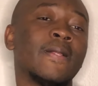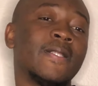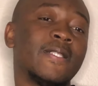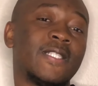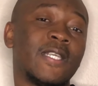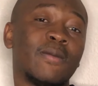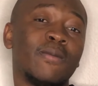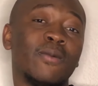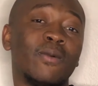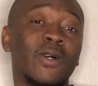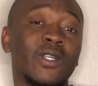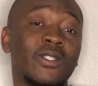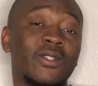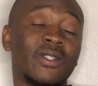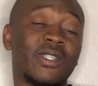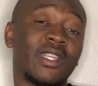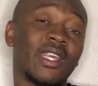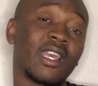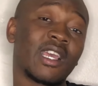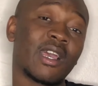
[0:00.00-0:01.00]
Tell me what you
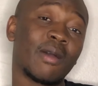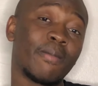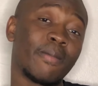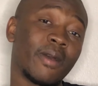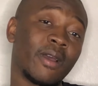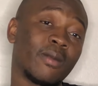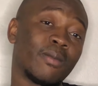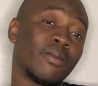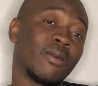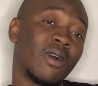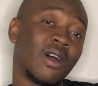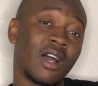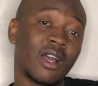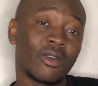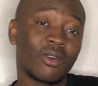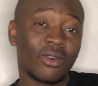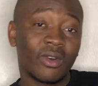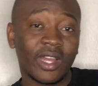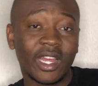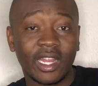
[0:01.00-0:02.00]
think about
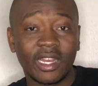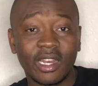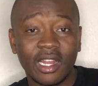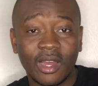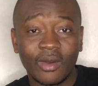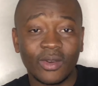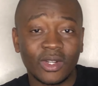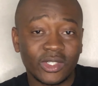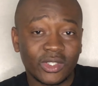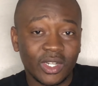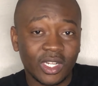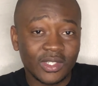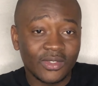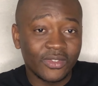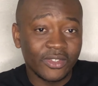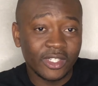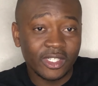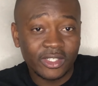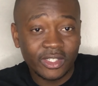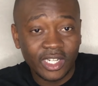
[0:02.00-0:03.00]
MHANGO and our
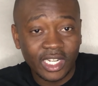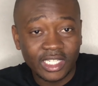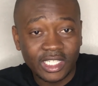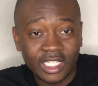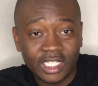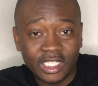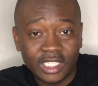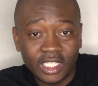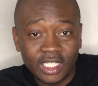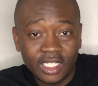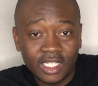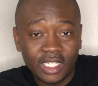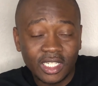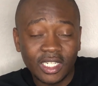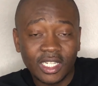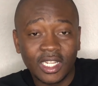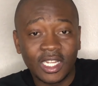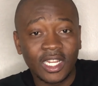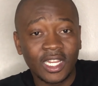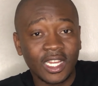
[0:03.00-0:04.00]
transfer strategy.
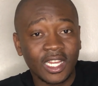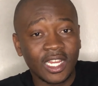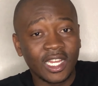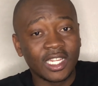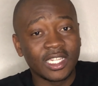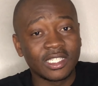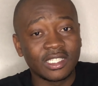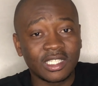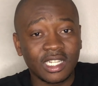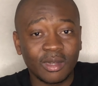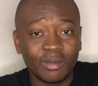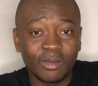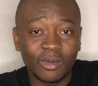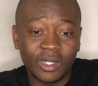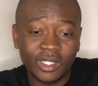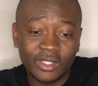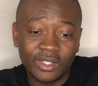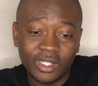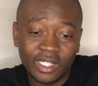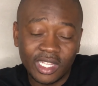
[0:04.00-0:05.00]
Tell me
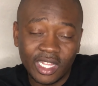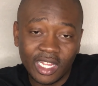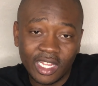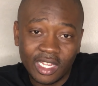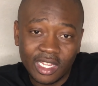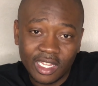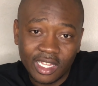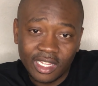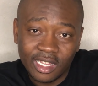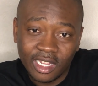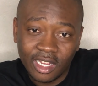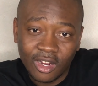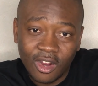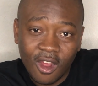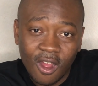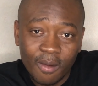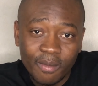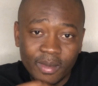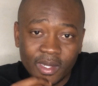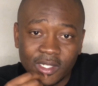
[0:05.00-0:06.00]
what you think in the
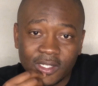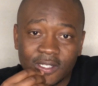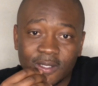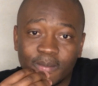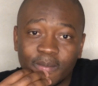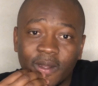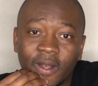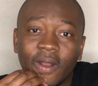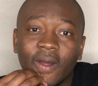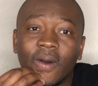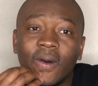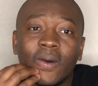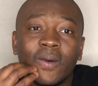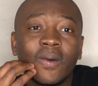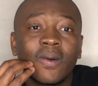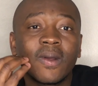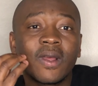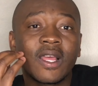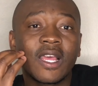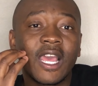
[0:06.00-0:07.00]
comments
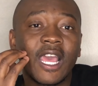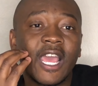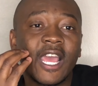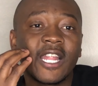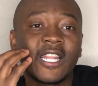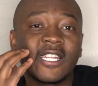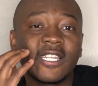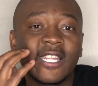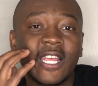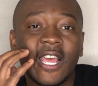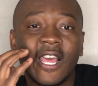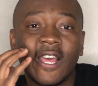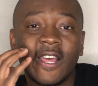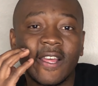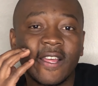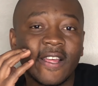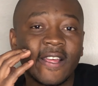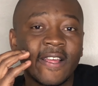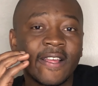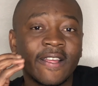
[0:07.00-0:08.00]
below, and yeah,
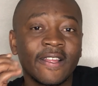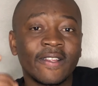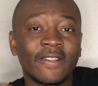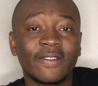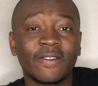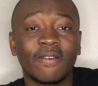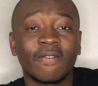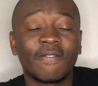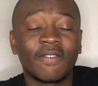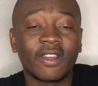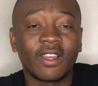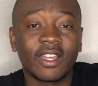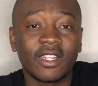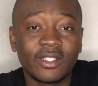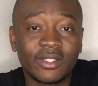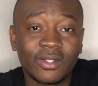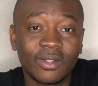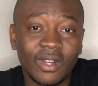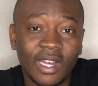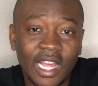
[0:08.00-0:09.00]
don't forget
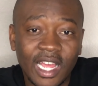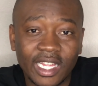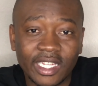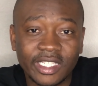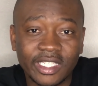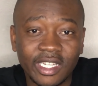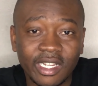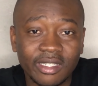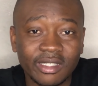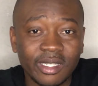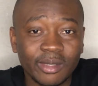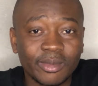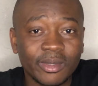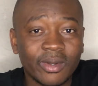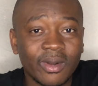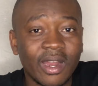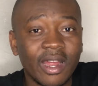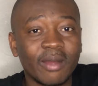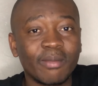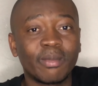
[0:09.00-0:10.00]
to like, share and
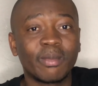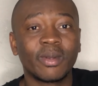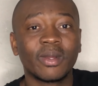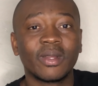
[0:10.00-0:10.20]
subscribe.